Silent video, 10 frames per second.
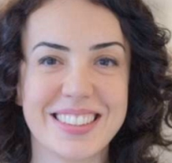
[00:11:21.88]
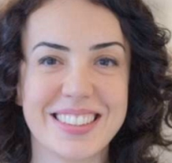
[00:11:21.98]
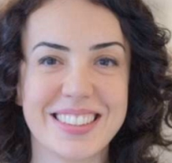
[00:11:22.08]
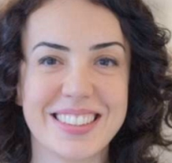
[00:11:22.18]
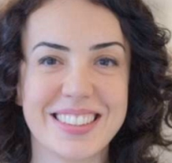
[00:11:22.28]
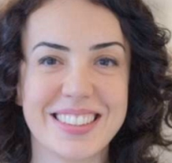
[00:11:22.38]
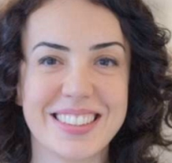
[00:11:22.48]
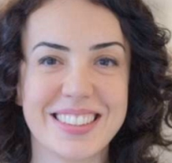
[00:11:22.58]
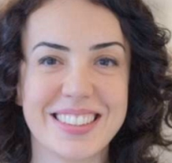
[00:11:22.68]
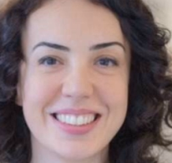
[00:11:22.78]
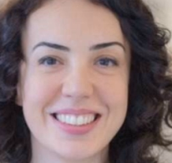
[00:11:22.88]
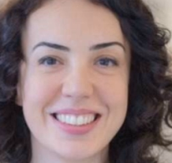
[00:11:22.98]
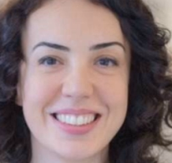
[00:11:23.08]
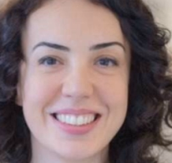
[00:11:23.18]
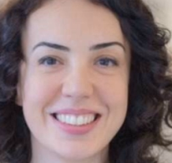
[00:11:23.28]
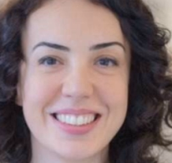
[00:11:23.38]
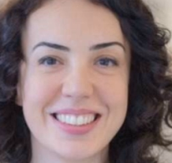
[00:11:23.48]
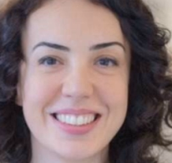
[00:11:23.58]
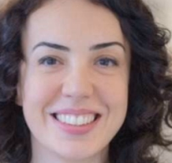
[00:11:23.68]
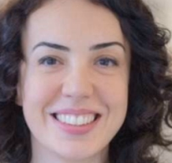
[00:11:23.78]

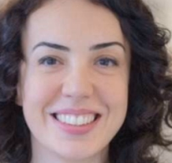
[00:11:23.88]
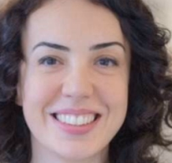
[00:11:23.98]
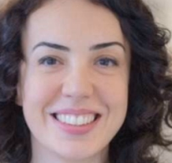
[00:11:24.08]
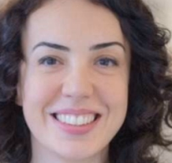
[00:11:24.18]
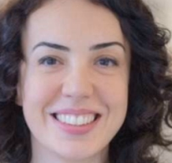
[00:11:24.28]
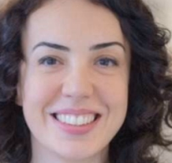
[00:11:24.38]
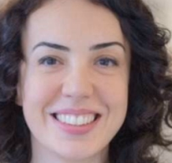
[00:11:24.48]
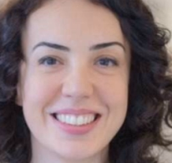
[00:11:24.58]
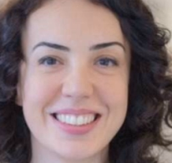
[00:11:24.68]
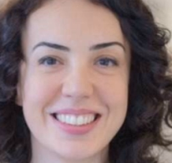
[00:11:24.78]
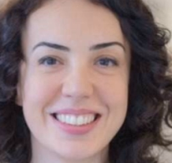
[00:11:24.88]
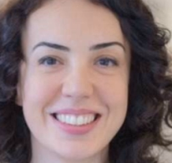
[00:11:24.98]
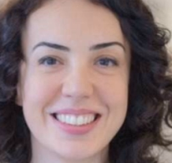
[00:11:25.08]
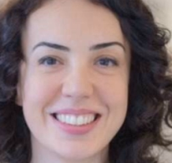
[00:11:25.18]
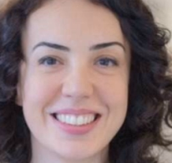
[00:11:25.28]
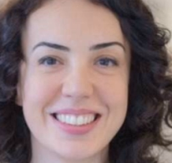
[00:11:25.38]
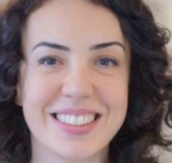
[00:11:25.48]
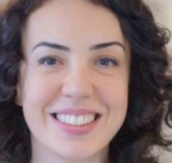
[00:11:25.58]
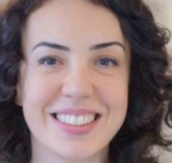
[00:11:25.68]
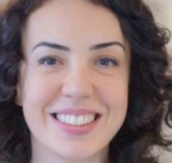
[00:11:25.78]

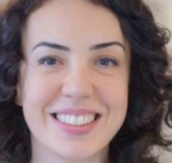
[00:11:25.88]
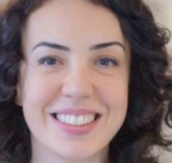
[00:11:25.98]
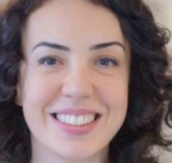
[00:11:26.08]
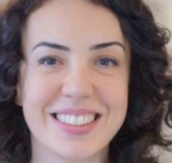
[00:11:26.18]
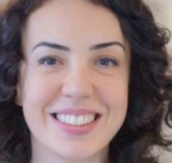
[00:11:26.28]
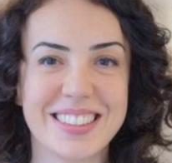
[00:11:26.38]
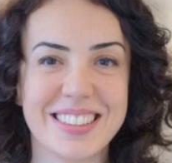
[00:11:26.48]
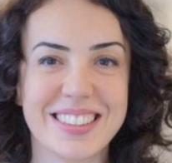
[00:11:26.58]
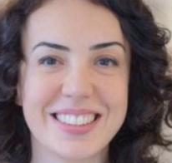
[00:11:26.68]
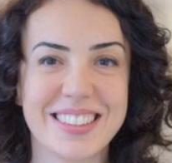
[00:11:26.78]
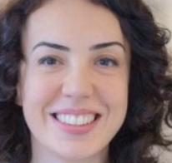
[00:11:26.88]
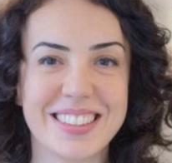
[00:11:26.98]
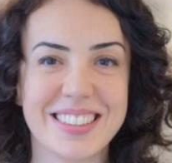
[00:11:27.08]
The face doesn't move, so there is nothing to read.